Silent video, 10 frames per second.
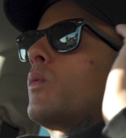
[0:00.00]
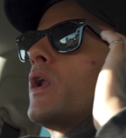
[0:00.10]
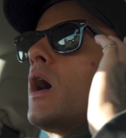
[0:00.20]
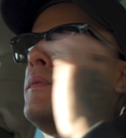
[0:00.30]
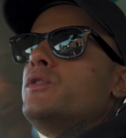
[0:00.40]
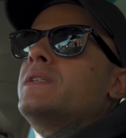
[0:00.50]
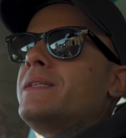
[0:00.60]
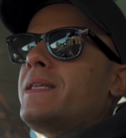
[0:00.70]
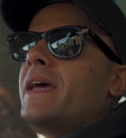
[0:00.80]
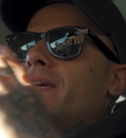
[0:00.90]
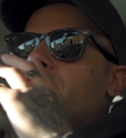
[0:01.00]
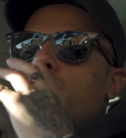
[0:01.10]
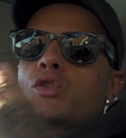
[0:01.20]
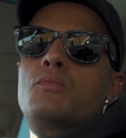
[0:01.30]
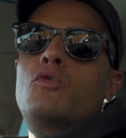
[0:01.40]
the one I'm using today is a
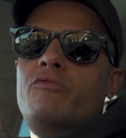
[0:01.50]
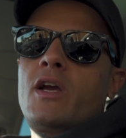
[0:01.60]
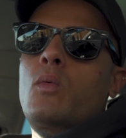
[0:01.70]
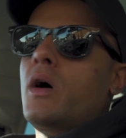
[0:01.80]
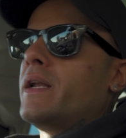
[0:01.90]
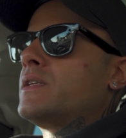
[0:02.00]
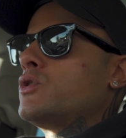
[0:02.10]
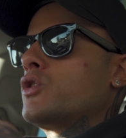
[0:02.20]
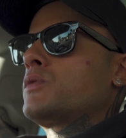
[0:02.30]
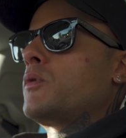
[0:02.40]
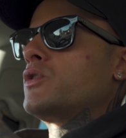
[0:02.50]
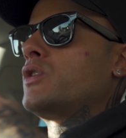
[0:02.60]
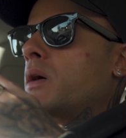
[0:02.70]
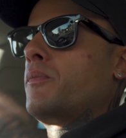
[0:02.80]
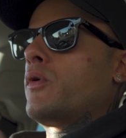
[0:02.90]
small rig one. It's not
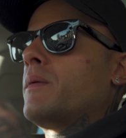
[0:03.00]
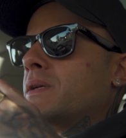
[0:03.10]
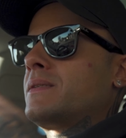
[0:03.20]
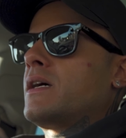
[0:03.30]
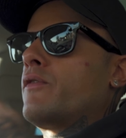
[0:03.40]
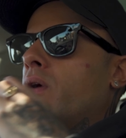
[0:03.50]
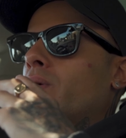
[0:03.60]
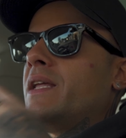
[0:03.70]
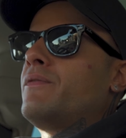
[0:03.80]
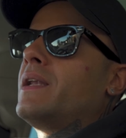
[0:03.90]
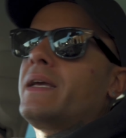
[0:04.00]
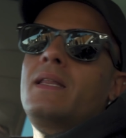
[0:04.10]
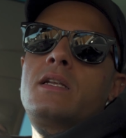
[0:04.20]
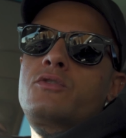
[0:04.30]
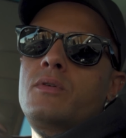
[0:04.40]
sponsored, I bought it myself. I'll leave a link
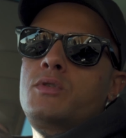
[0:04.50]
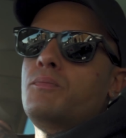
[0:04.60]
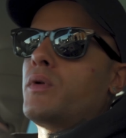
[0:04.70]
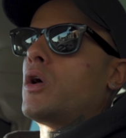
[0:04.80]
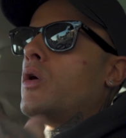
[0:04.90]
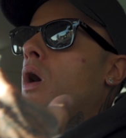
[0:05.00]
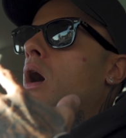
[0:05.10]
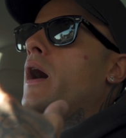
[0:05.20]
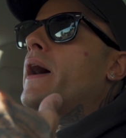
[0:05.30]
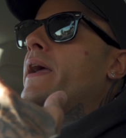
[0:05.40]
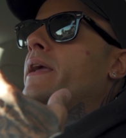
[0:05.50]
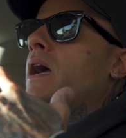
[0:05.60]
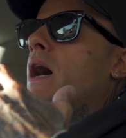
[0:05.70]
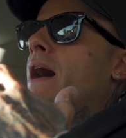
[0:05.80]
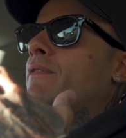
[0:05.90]
in the description below. I
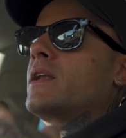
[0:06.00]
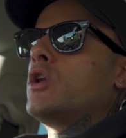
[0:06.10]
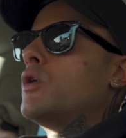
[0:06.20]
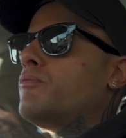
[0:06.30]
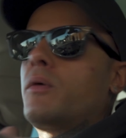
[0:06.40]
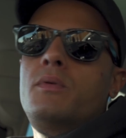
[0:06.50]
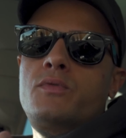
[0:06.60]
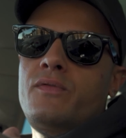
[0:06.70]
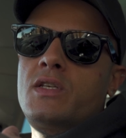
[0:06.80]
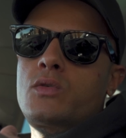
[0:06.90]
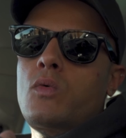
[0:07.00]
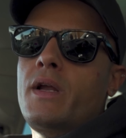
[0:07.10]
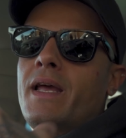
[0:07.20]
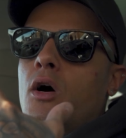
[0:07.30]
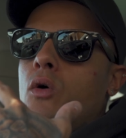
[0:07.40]
have had no problems with this
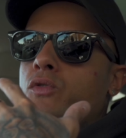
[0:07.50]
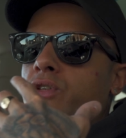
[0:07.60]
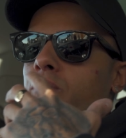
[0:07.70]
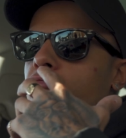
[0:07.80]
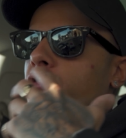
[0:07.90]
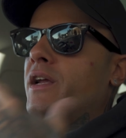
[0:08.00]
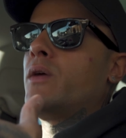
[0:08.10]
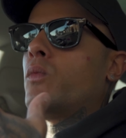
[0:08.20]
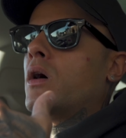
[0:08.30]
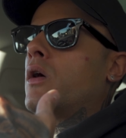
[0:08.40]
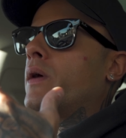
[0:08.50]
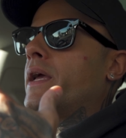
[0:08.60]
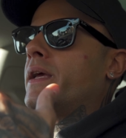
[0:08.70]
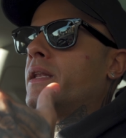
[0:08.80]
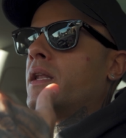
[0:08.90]
one. It holds up really well
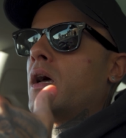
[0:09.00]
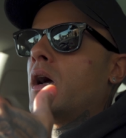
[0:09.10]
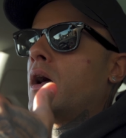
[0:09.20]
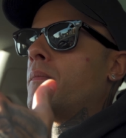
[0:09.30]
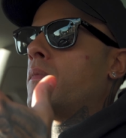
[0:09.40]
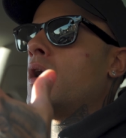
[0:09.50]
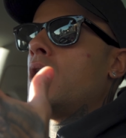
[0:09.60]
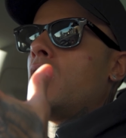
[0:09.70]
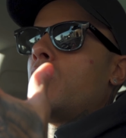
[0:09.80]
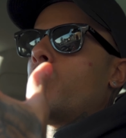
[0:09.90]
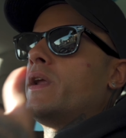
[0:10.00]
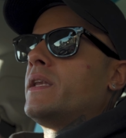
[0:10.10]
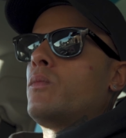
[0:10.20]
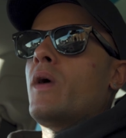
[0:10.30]
in windy